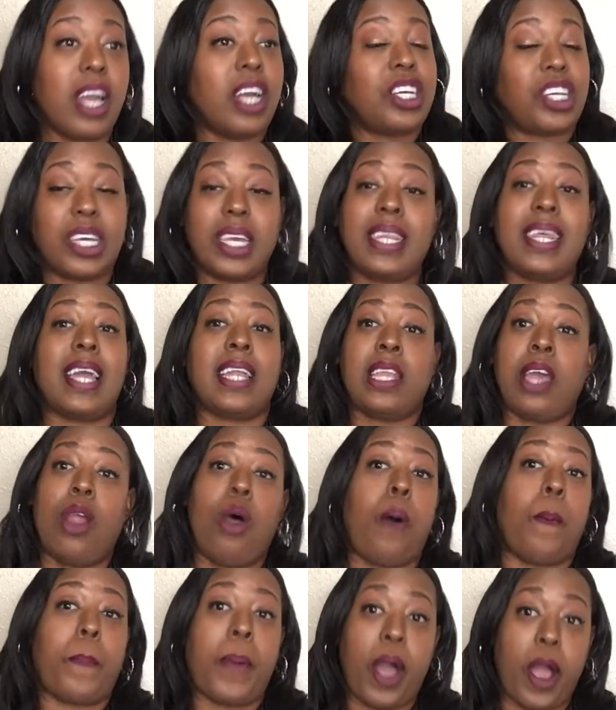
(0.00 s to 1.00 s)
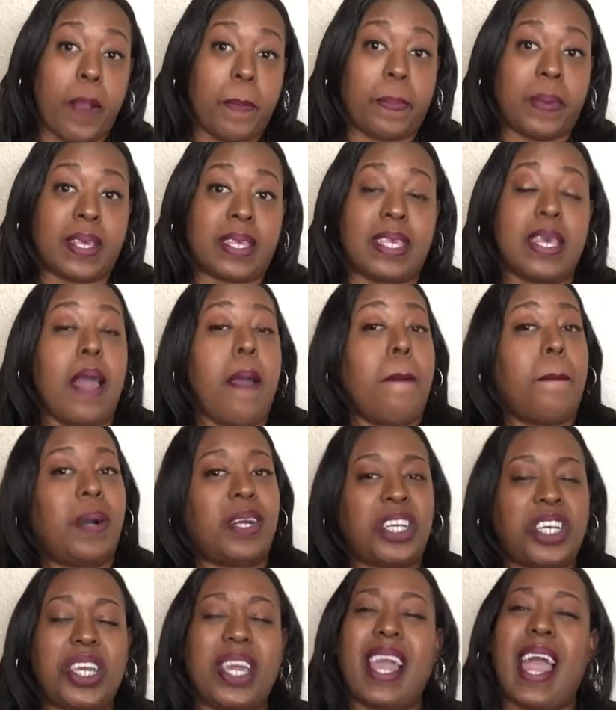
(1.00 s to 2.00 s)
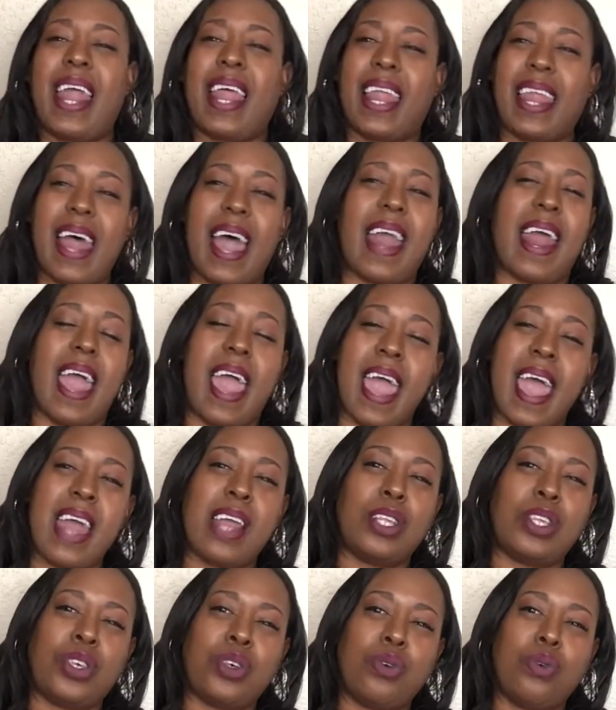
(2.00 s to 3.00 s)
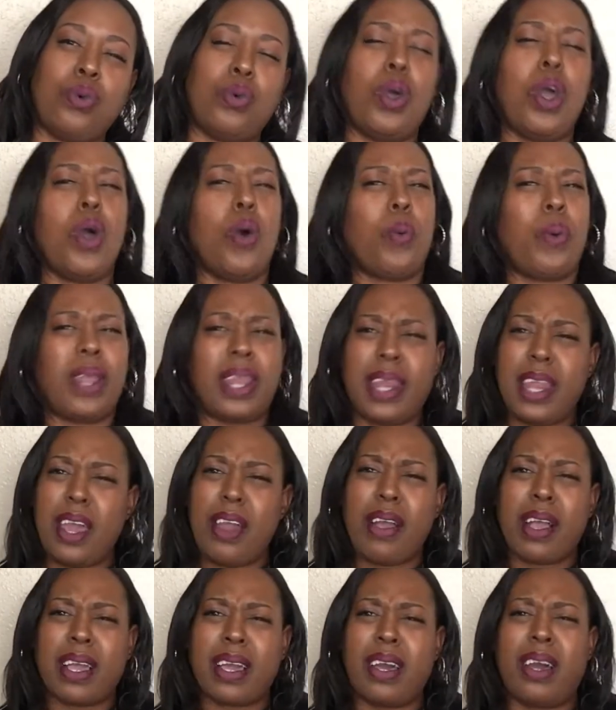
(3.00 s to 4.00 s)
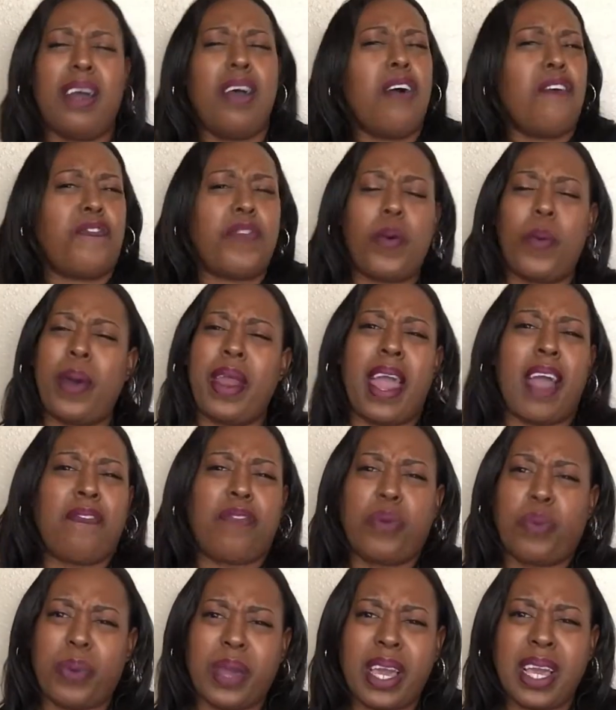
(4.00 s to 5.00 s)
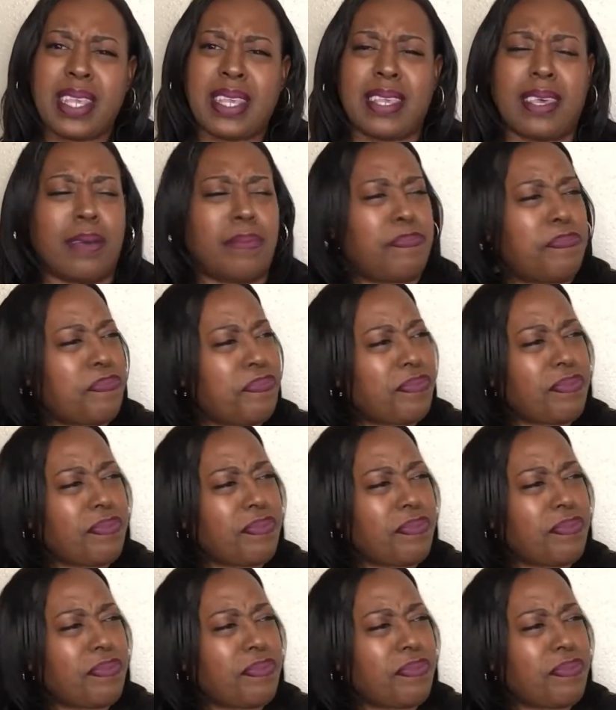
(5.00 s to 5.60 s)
She did that on purpose, but she got a lot of attitude with Lyrica for whatever reason.